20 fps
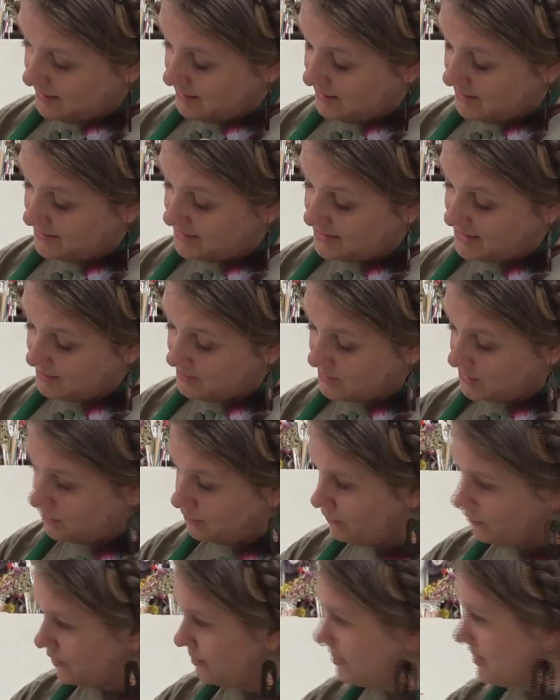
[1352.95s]
and some
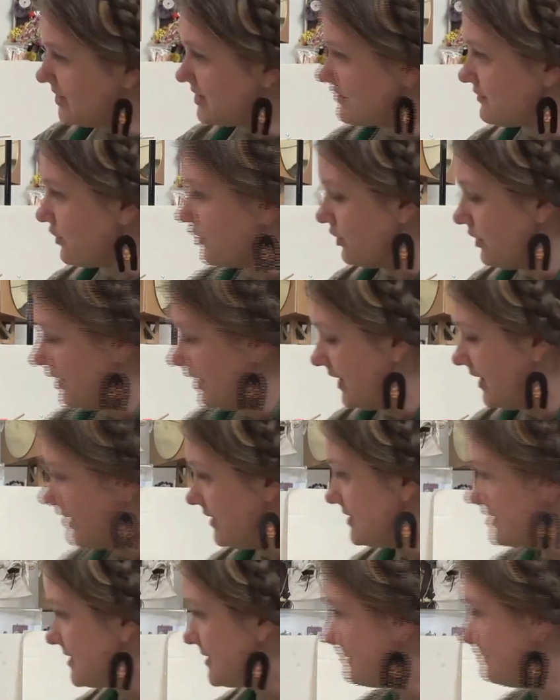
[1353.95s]
silvery bits for her
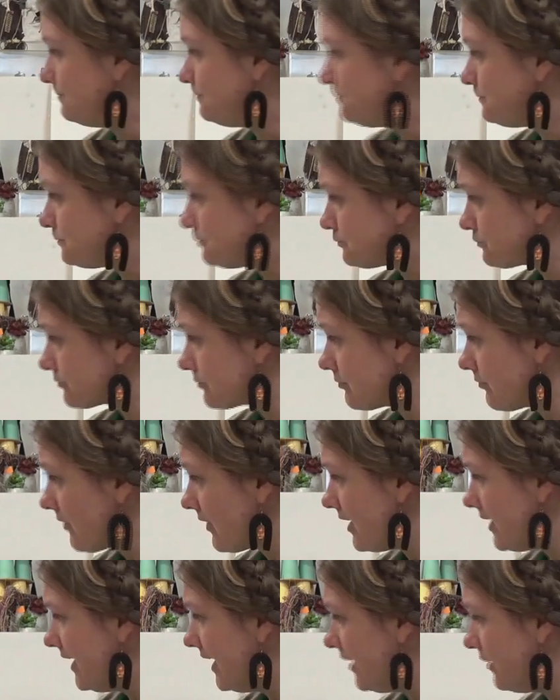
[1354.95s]
legs.
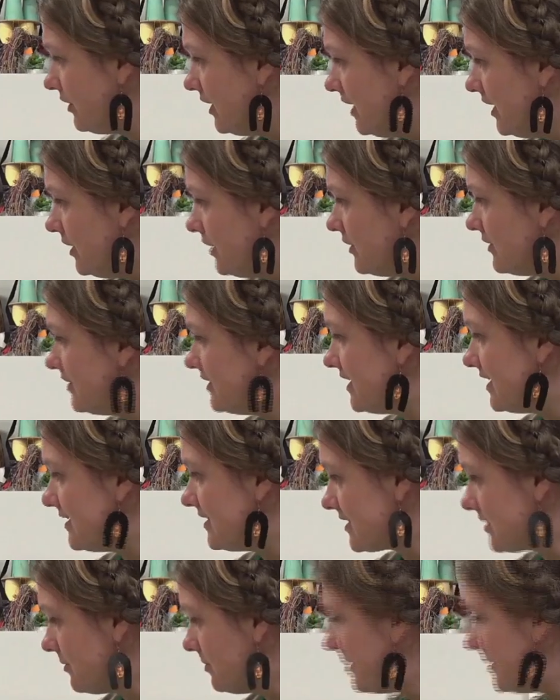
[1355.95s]
Now,
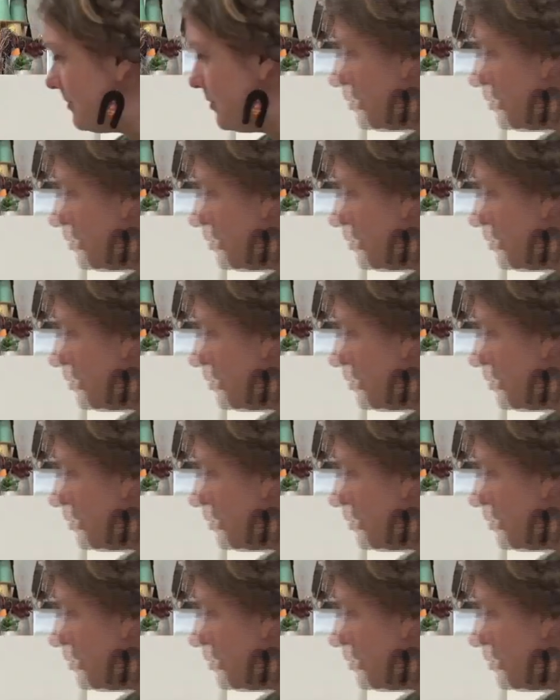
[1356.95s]
these are a bit